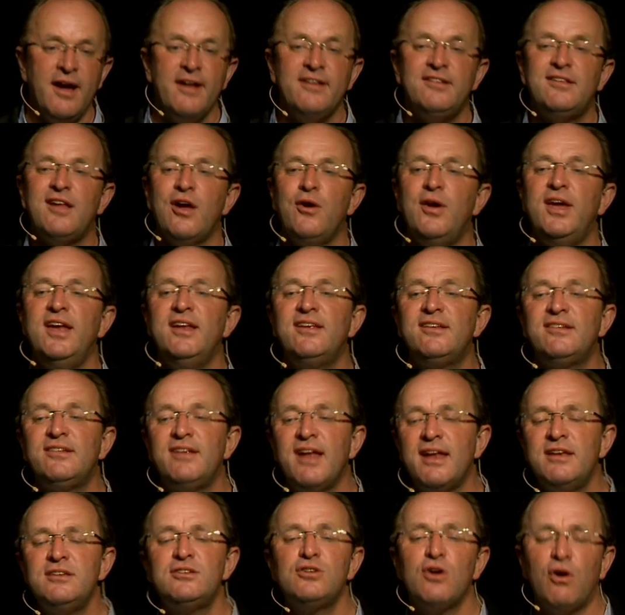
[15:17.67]
So he's
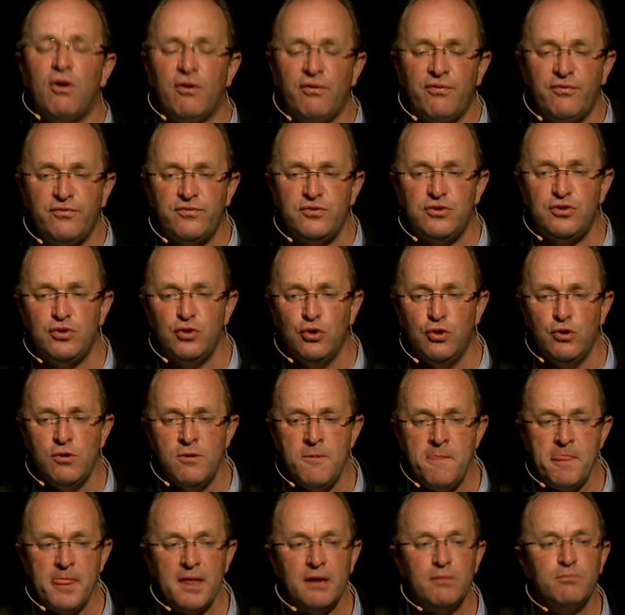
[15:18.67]
sent off
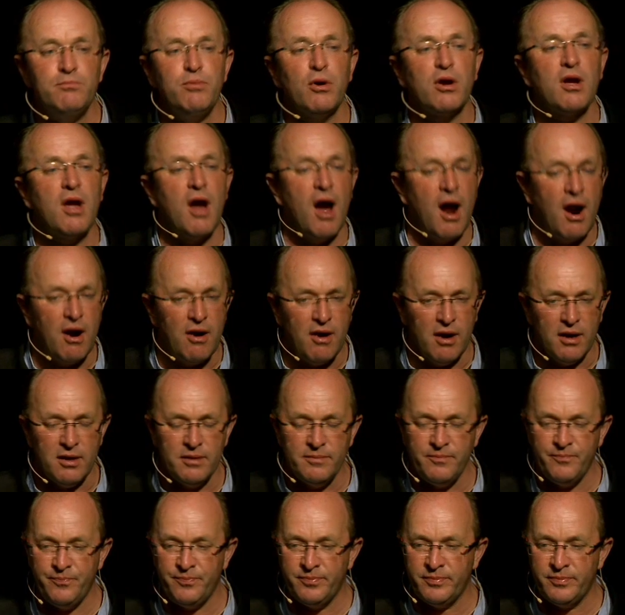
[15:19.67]
to Bukhara.